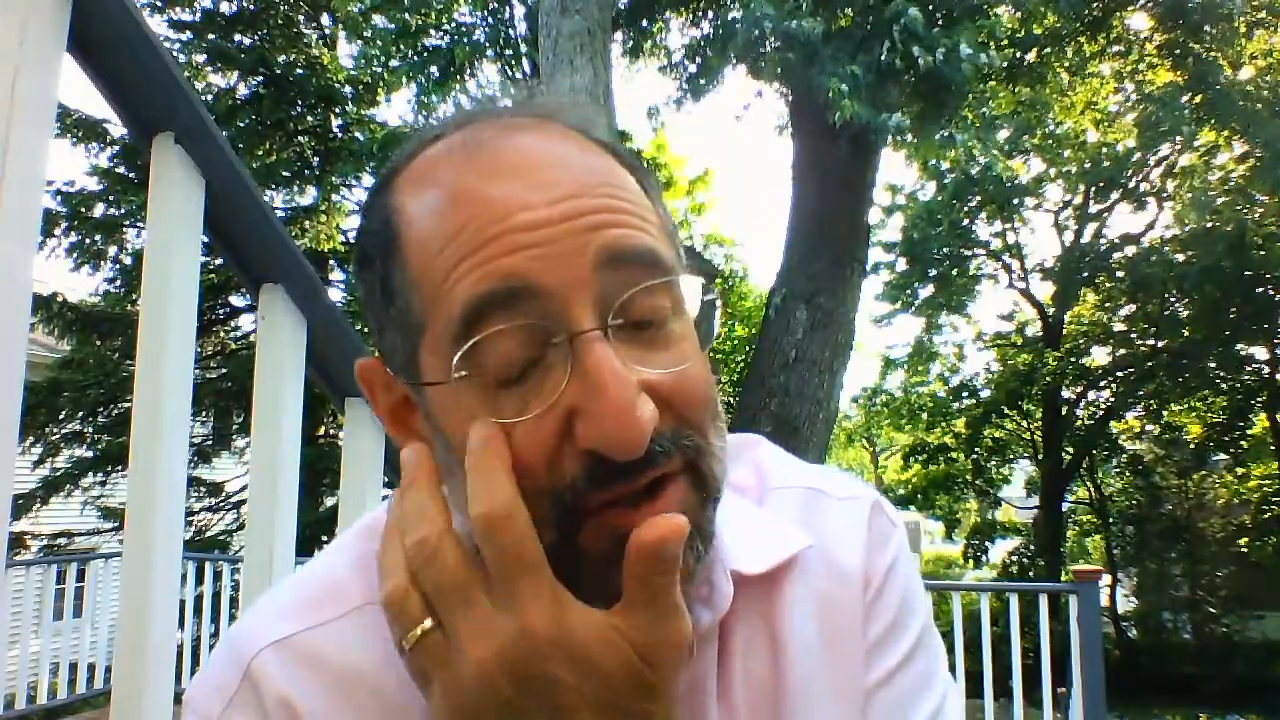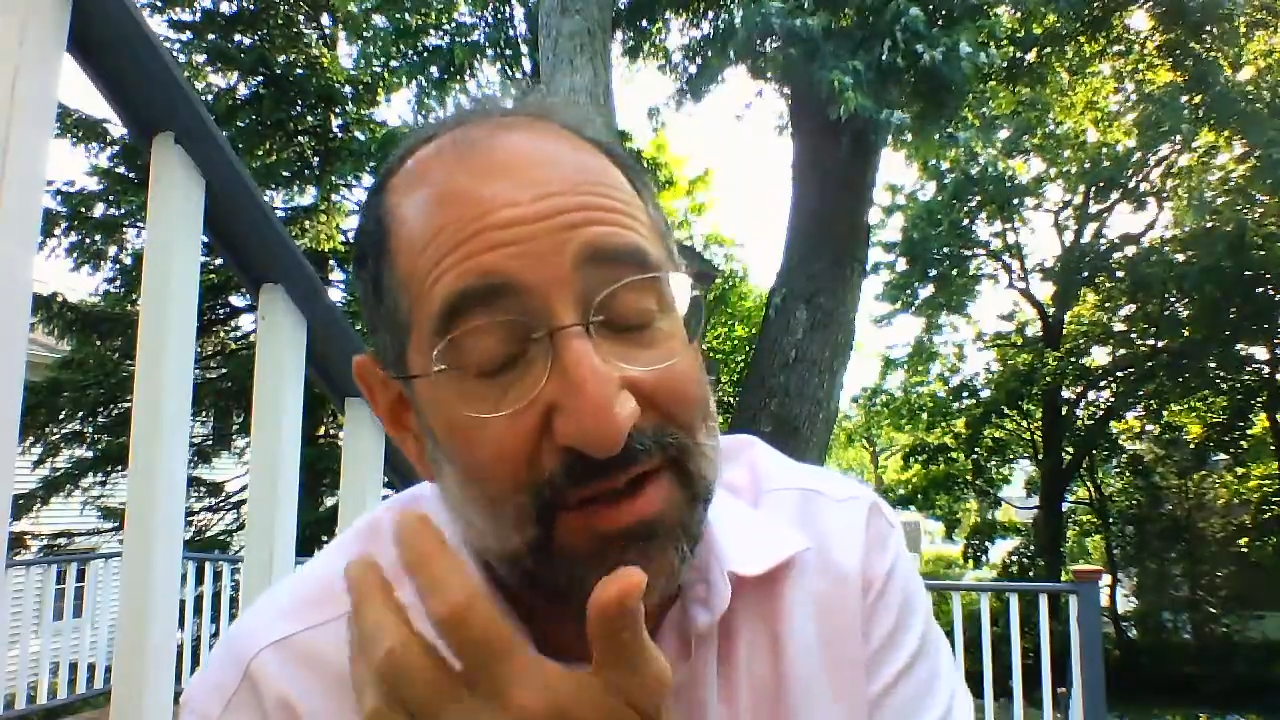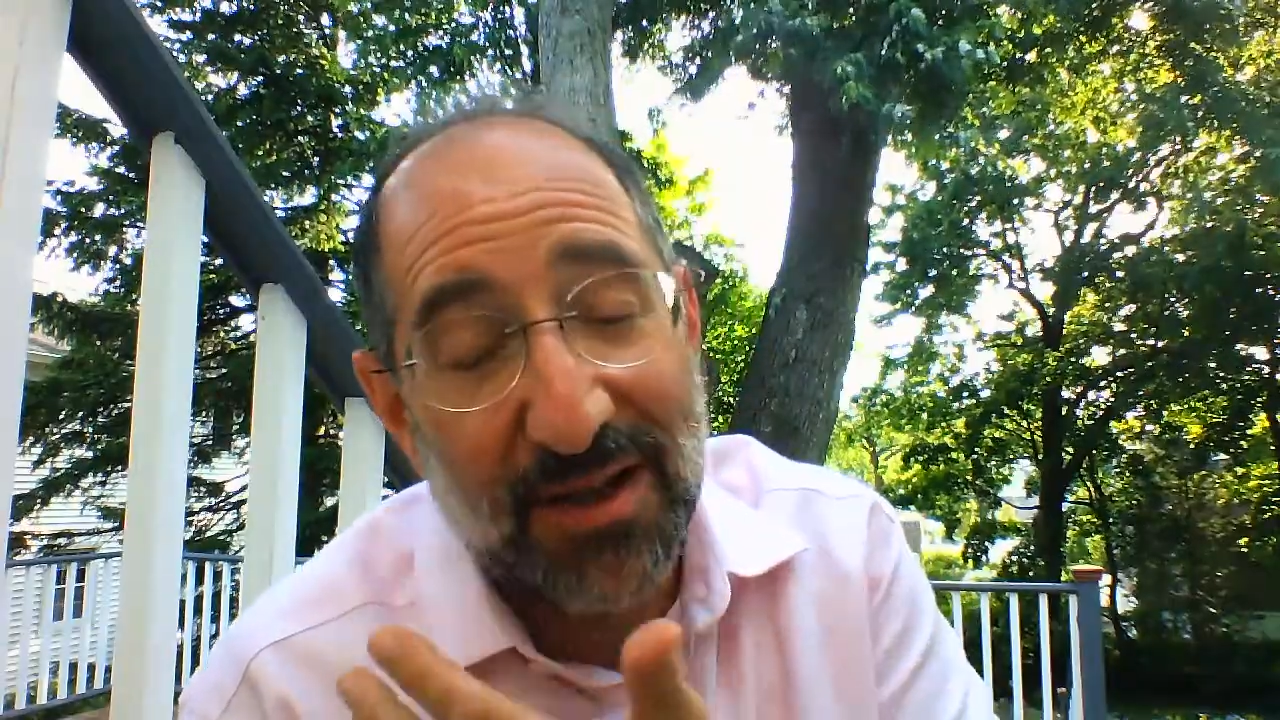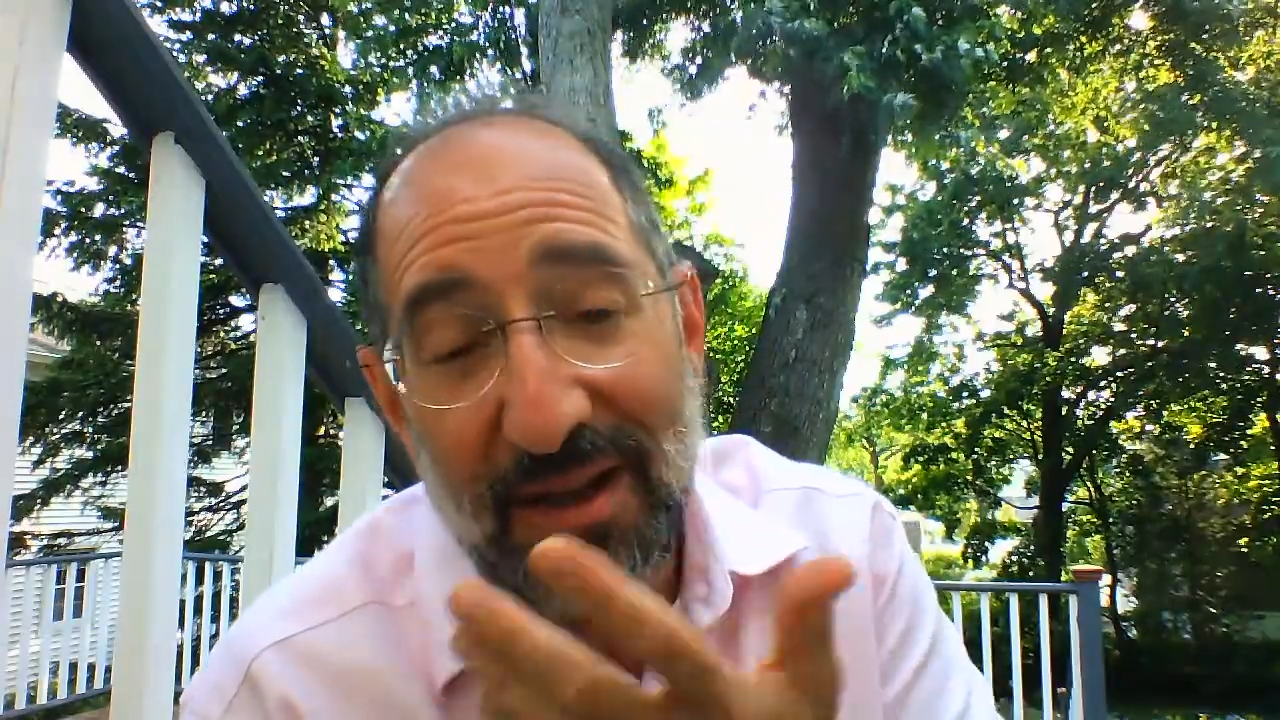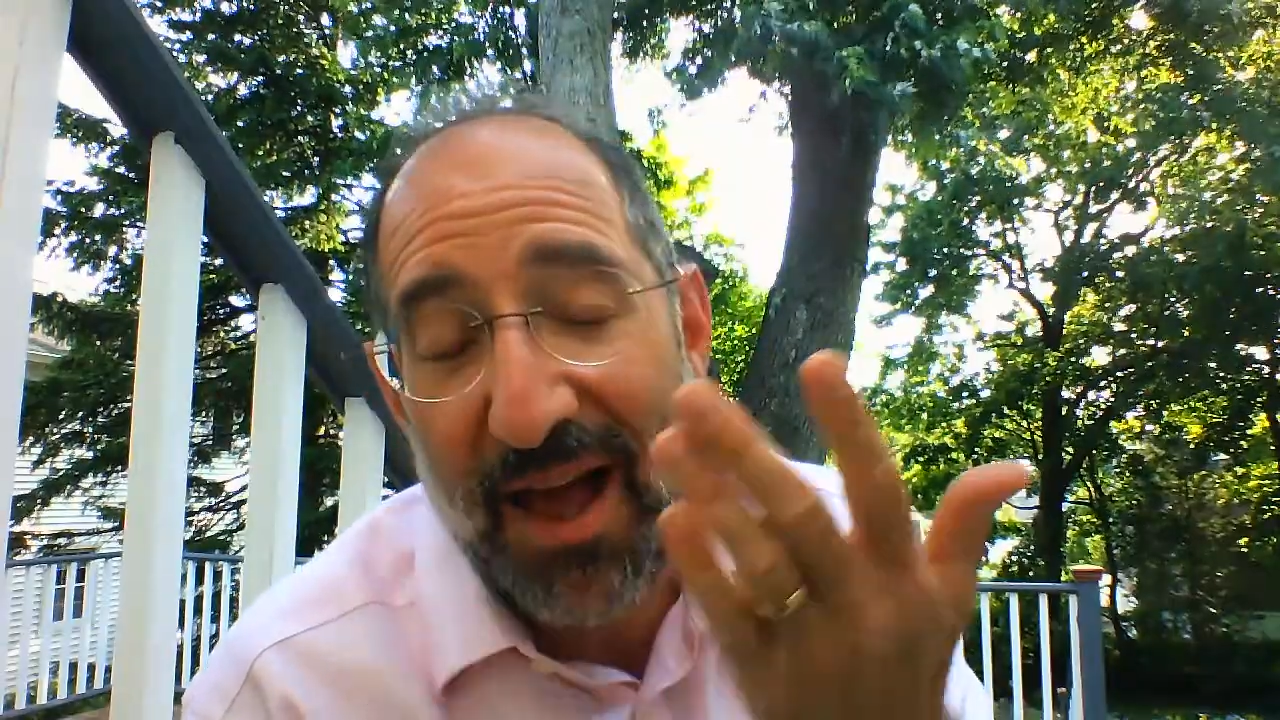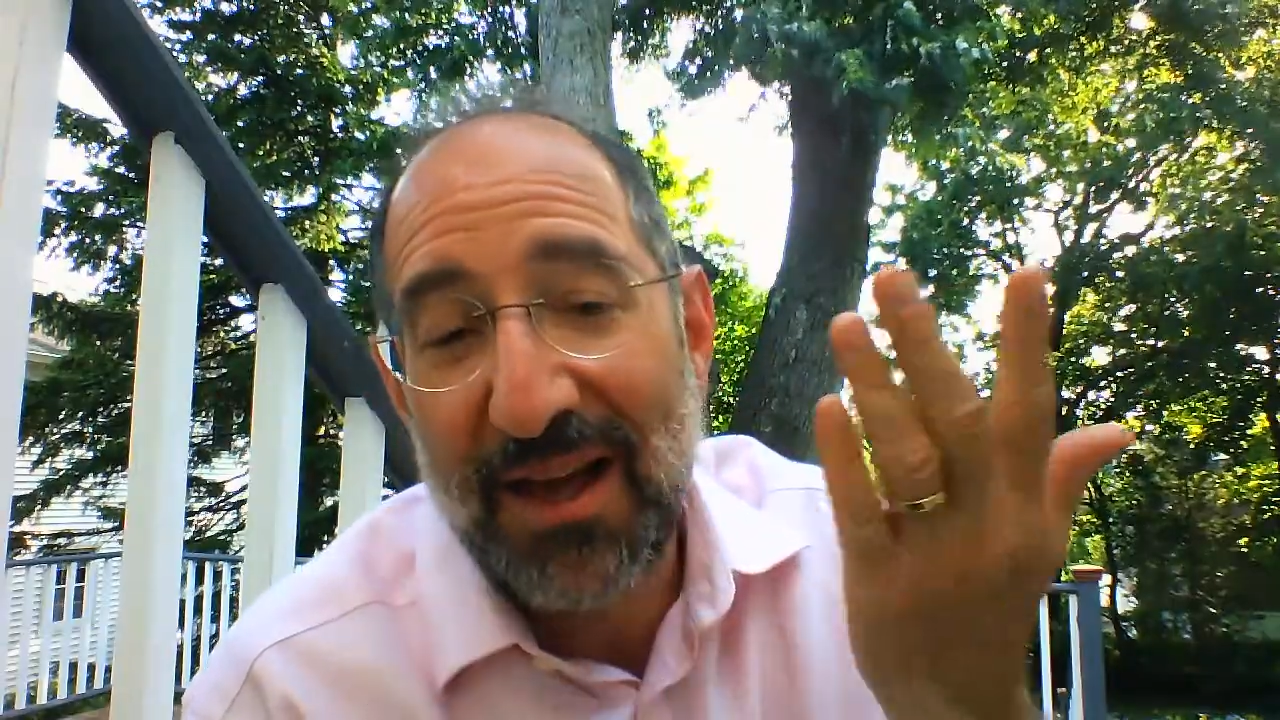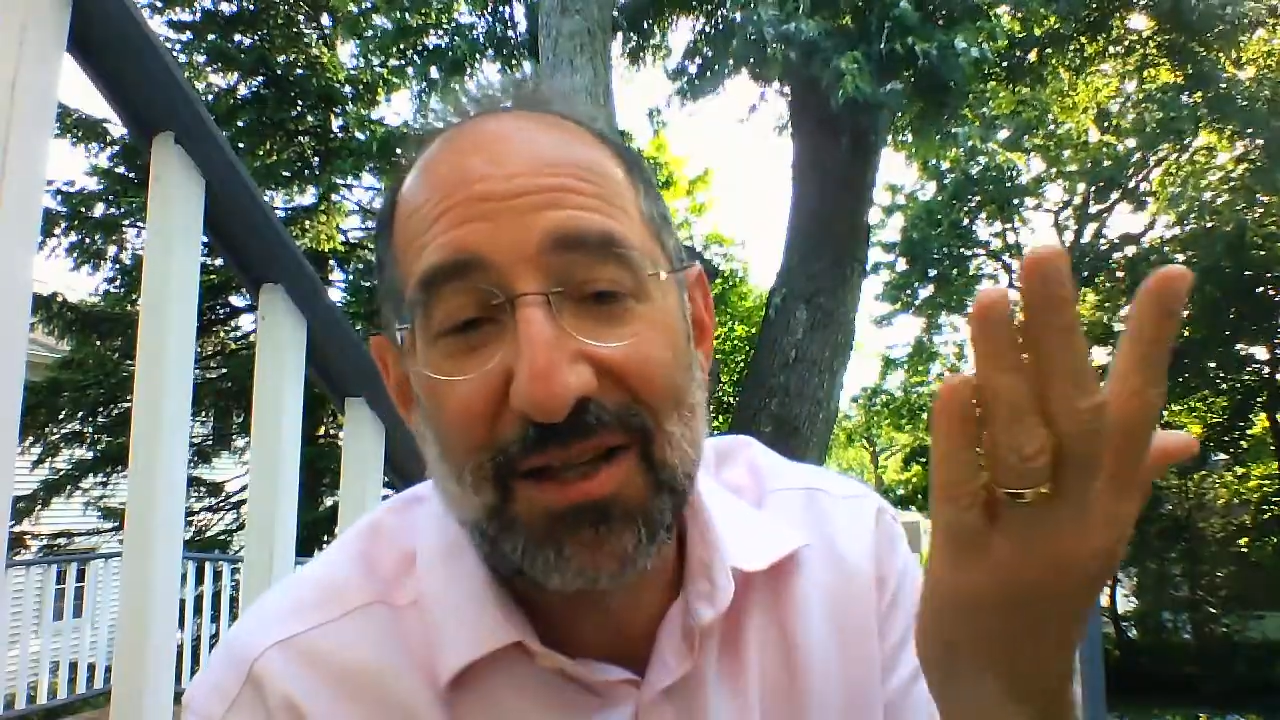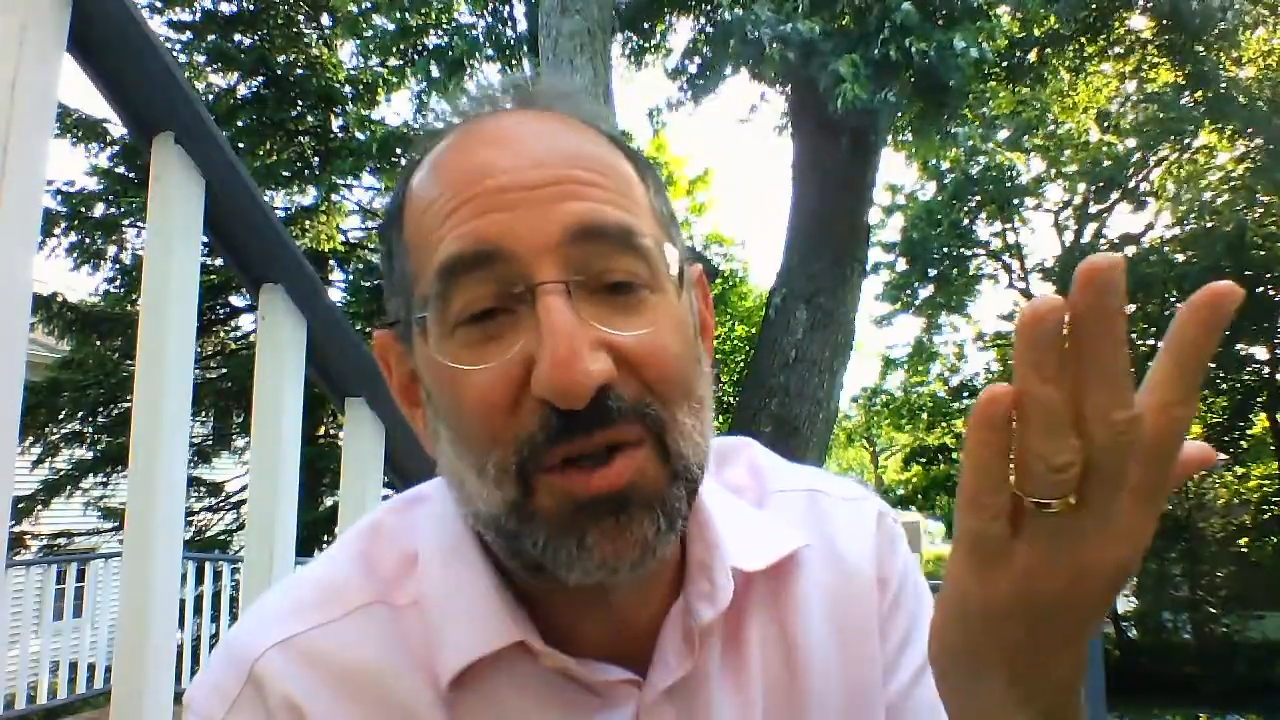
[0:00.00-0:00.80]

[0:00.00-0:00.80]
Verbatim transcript: and the like,